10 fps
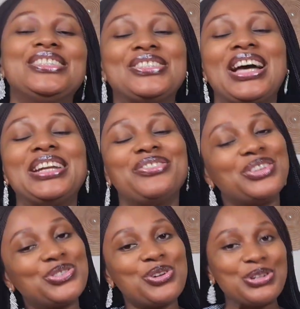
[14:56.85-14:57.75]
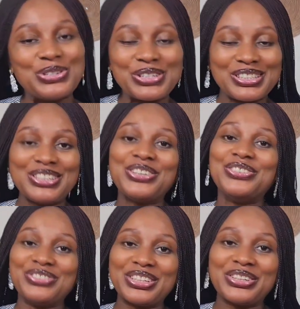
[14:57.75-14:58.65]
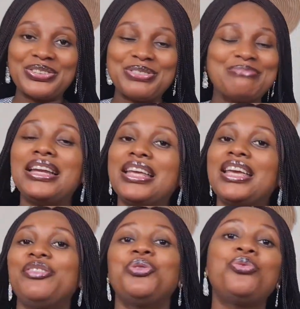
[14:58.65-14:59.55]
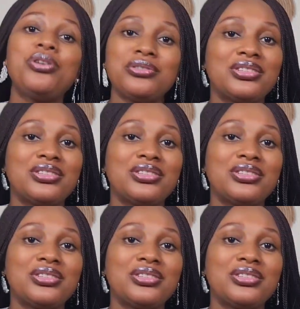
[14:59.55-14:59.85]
to add a visual hook to your video. And if you want to